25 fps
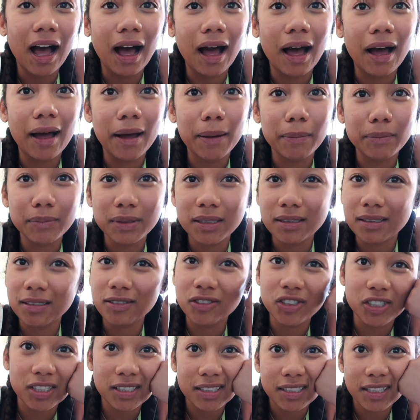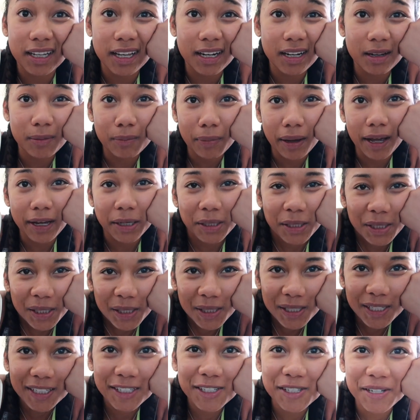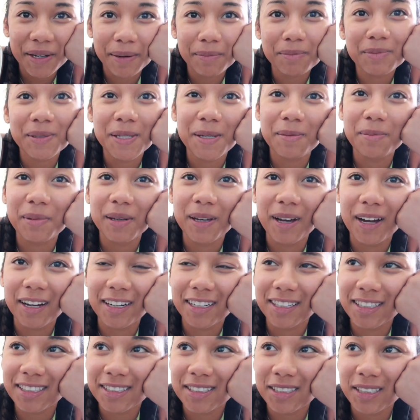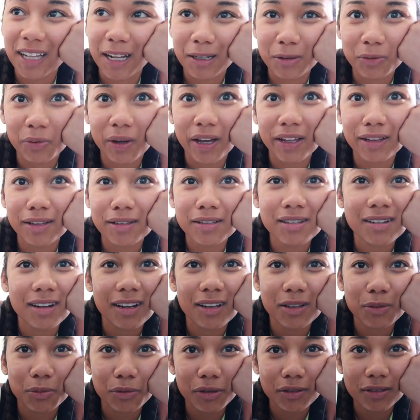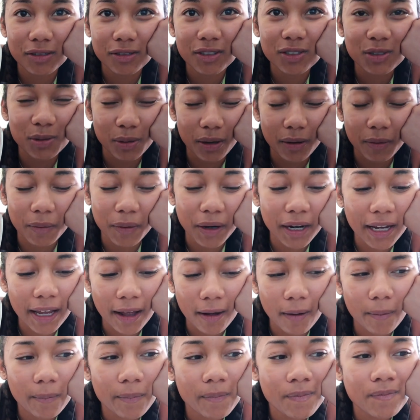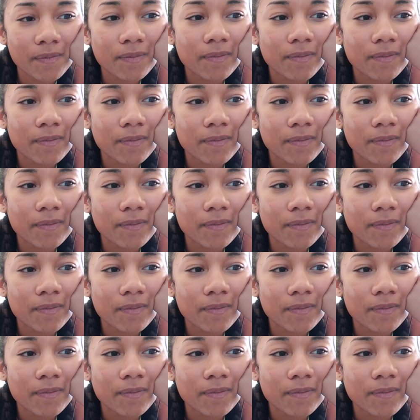I'm just getting back to the gym, to be honest. That's why today was a short workout.